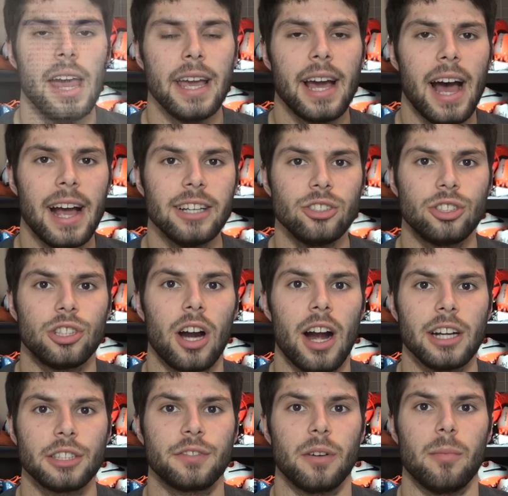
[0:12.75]
Hey guys,
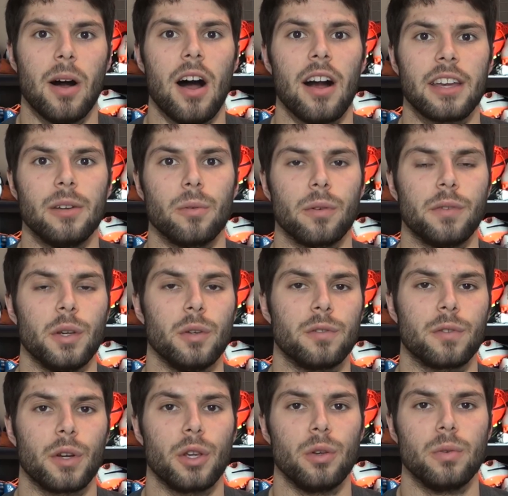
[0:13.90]
Josh from
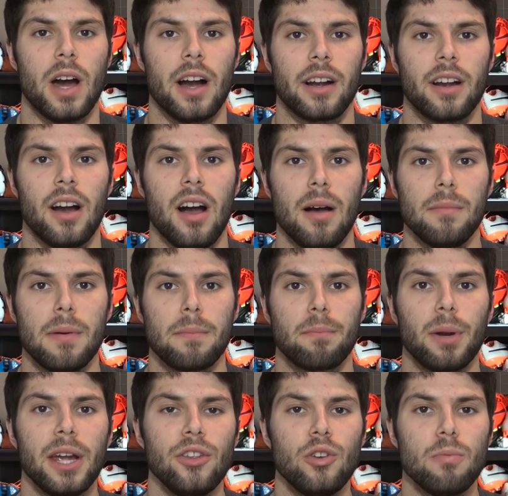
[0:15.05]
HockeyReviewsForYou.com,
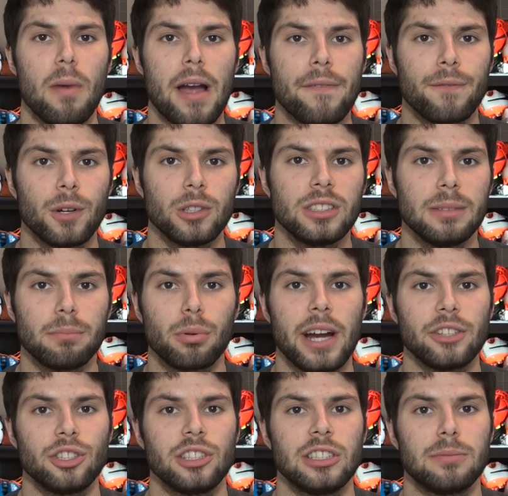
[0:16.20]
bringing you my first
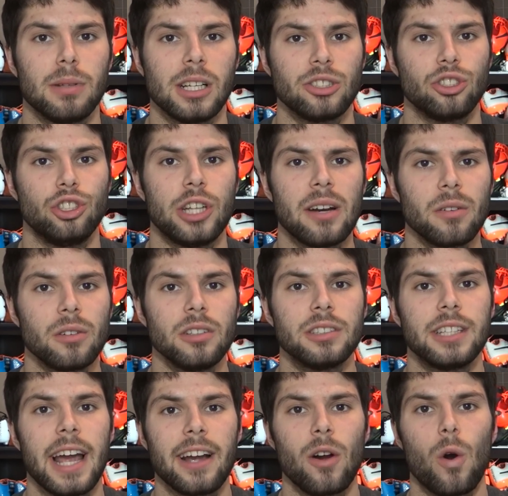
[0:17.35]
impressions plus general
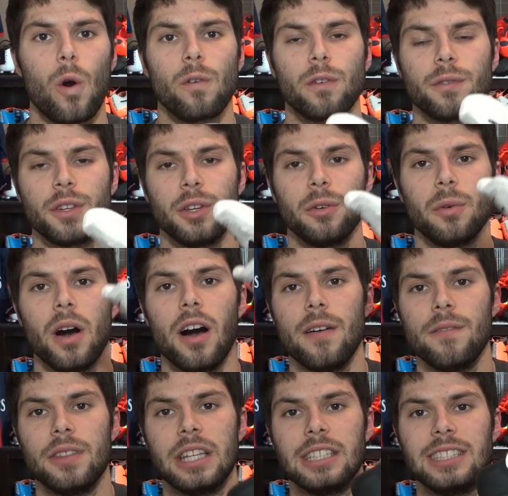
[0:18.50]
tech overview
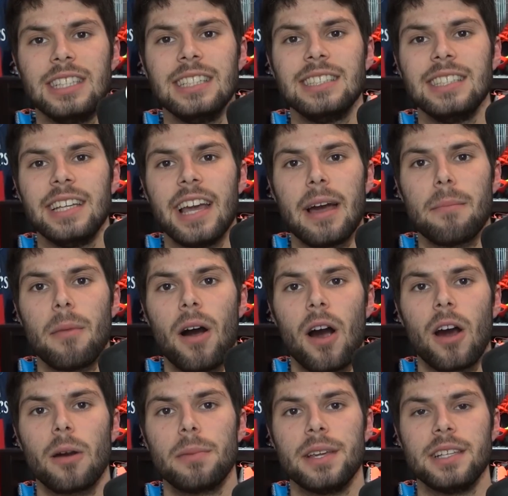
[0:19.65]
of the CCM
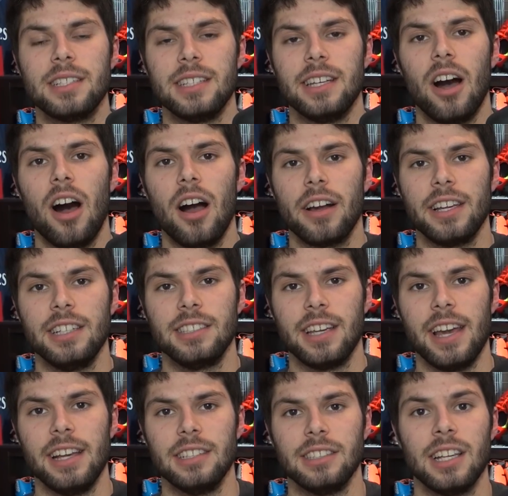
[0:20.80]
RBZ hockey
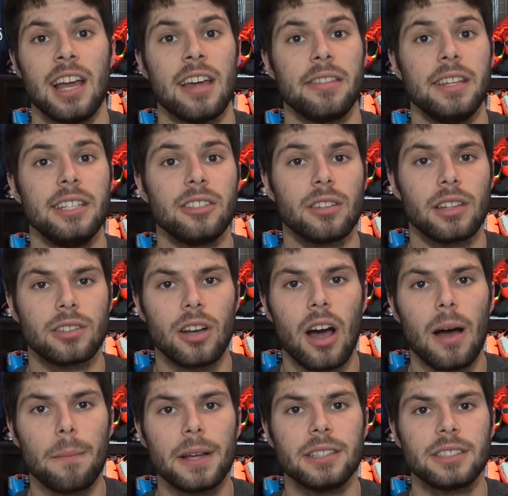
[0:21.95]
skates. These are the
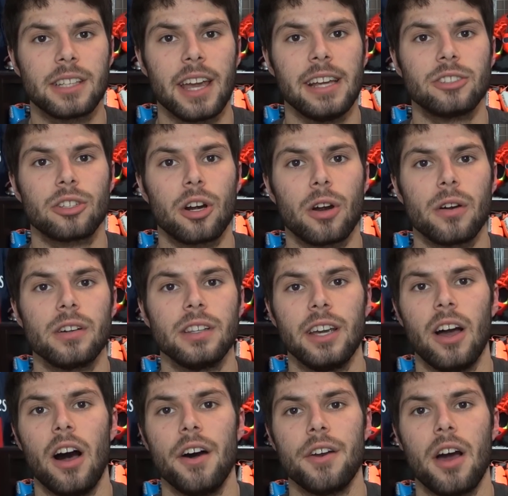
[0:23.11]
top-end skates
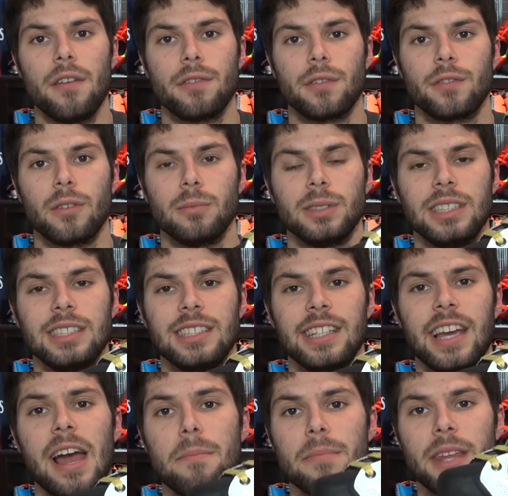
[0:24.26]
currently on offer from
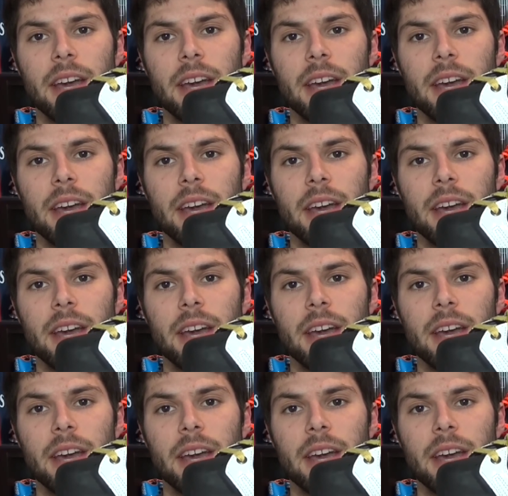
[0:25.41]
CCM.